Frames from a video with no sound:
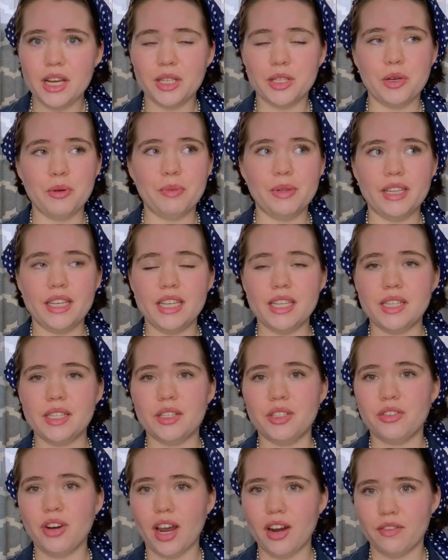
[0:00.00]
So
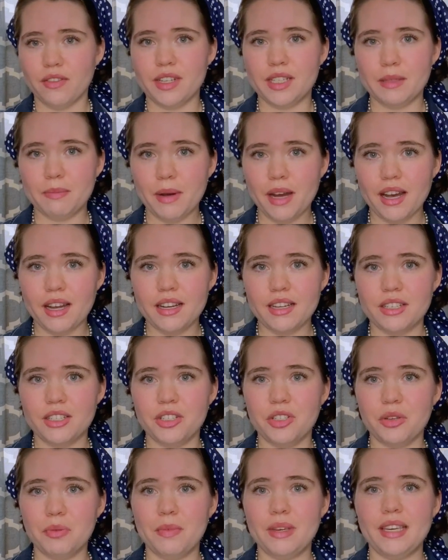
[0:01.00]
please try to
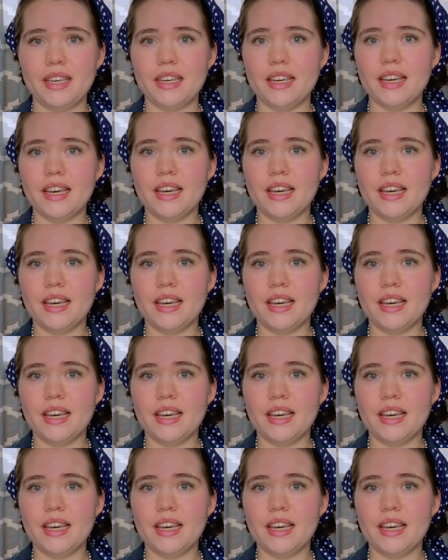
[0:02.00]
respond to me,